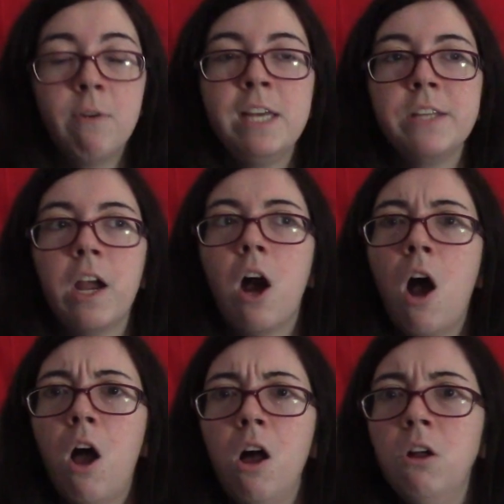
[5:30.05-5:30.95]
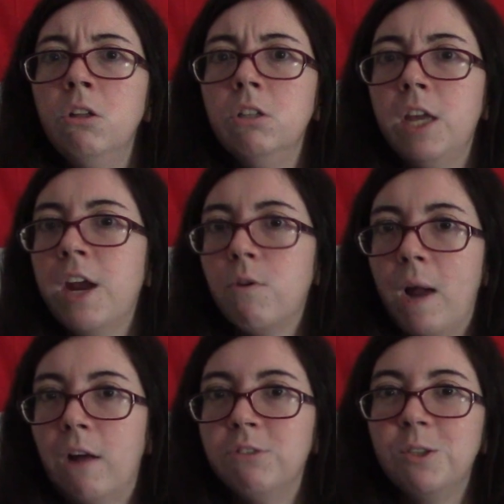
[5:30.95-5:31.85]
And he's like, I'll get
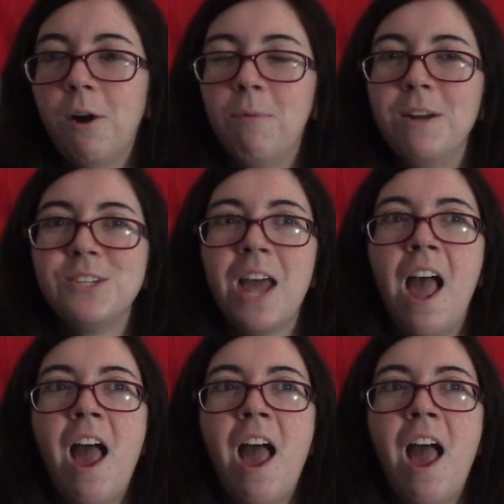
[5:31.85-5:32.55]
around to it, which